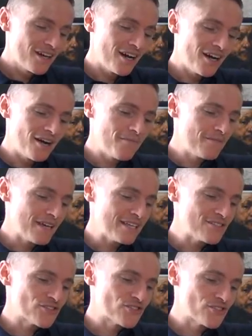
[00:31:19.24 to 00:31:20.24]

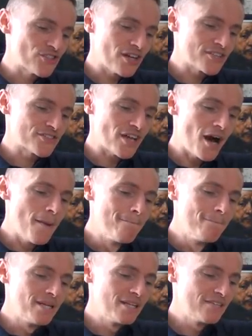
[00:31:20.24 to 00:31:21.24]
It's just
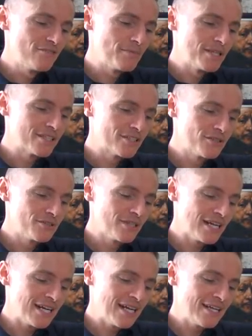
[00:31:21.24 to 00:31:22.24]
unbelievably
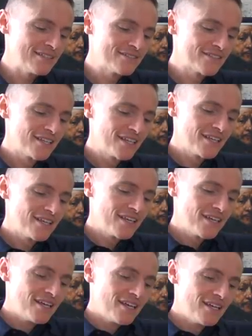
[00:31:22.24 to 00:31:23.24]
cool and,
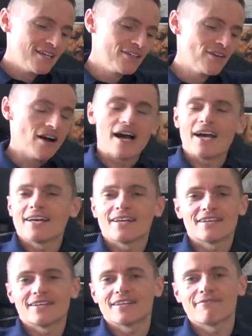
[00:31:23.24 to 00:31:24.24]
you know,
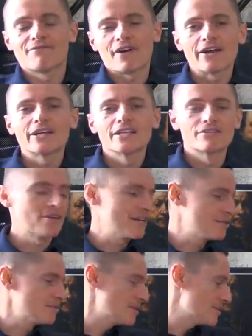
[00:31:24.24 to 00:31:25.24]
very
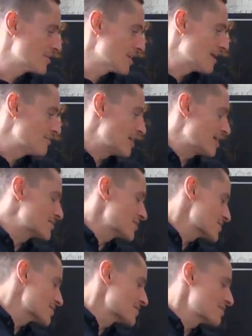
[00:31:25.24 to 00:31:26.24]
grail worthy. I mean, it's
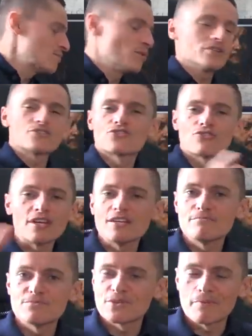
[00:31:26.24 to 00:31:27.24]
just what
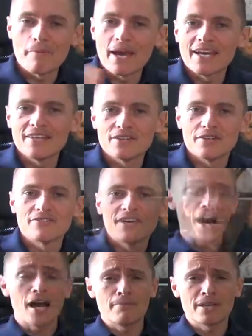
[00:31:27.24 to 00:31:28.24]
dreams are made of.
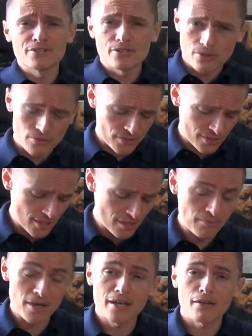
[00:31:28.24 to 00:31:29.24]
I'm exhausted,
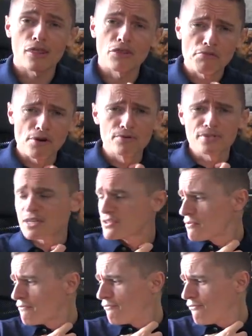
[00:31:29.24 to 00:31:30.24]
my throat
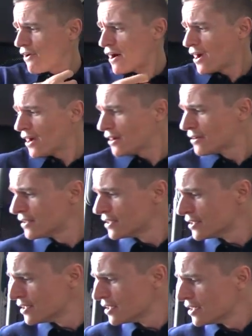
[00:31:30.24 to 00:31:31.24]
is on fire.
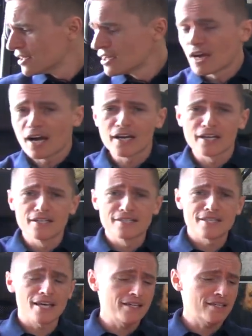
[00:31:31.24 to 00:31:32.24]
I'm gonna
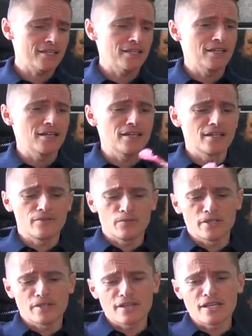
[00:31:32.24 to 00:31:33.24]
take
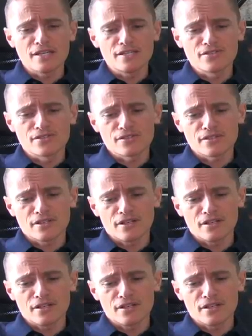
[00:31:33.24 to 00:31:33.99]
one of these,